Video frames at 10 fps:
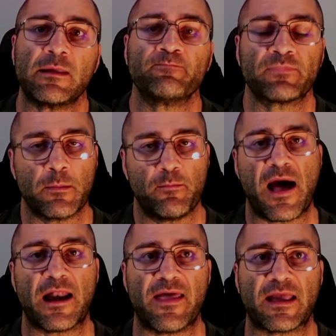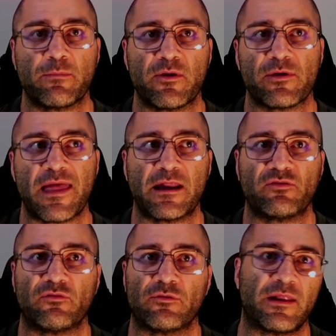Part of that can be related to an
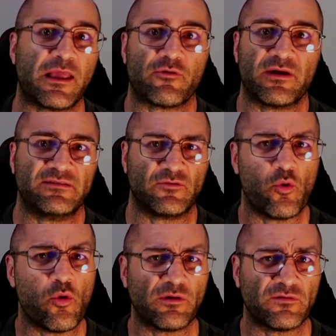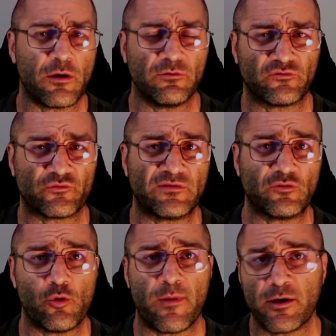increase of cortisol and stress
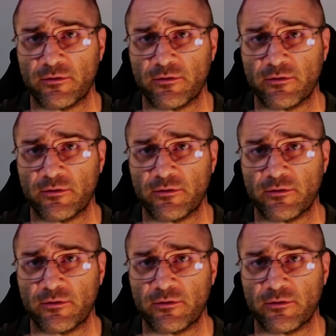hormones.